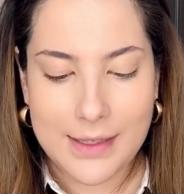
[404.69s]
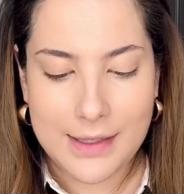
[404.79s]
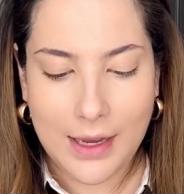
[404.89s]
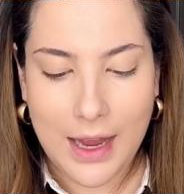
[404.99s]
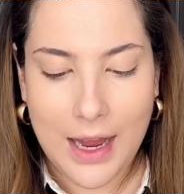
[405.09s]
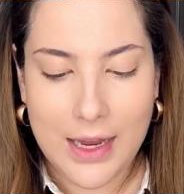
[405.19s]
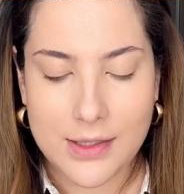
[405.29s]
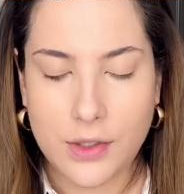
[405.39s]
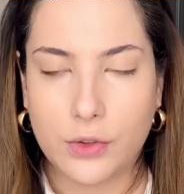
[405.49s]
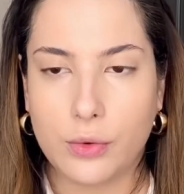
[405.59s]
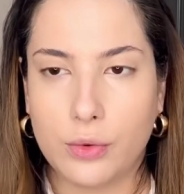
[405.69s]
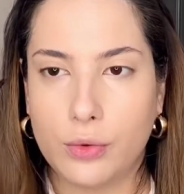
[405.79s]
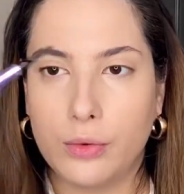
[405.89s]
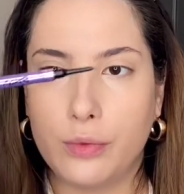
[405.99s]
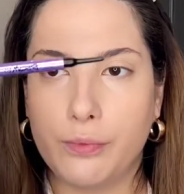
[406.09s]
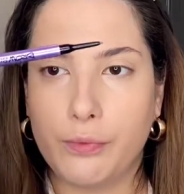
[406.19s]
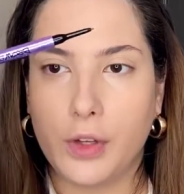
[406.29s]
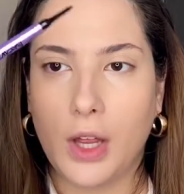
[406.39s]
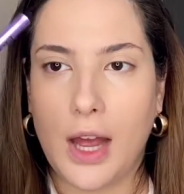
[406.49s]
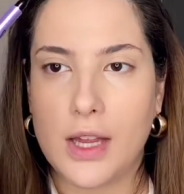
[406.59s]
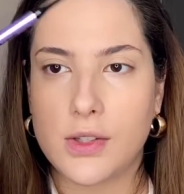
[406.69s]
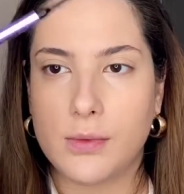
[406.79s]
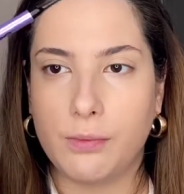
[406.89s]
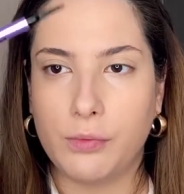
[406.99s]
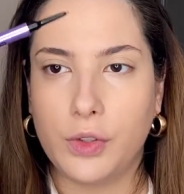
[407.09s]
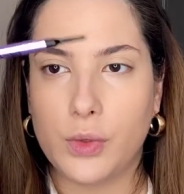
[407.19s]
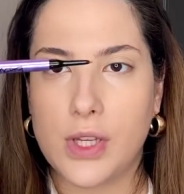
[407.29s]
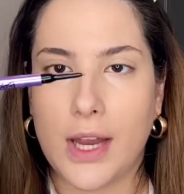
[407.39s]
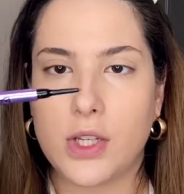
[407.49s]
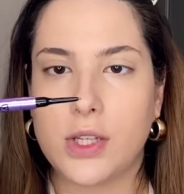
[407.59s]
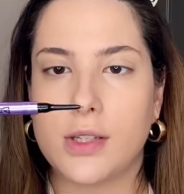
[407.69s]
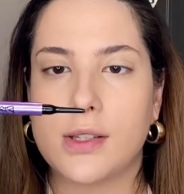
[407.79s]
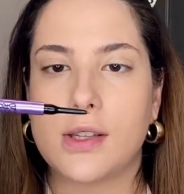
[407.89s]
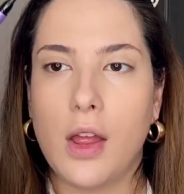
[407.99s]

has two sections.